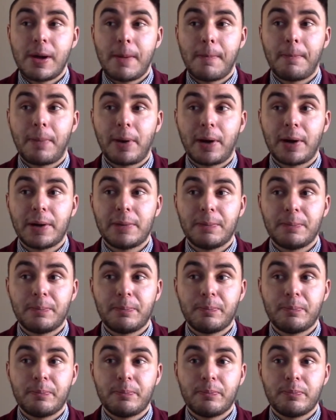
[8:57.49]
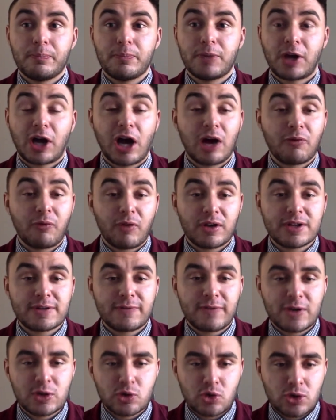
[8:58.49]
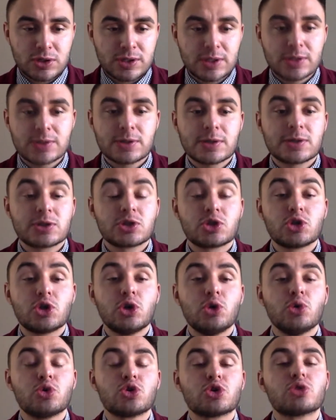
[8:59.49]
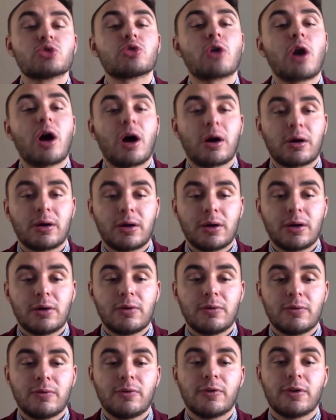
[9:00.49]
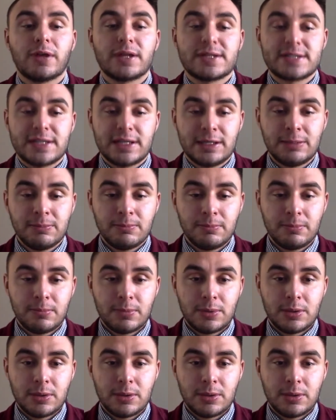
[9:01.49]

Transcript: But the conflict of interest is just too strong for the team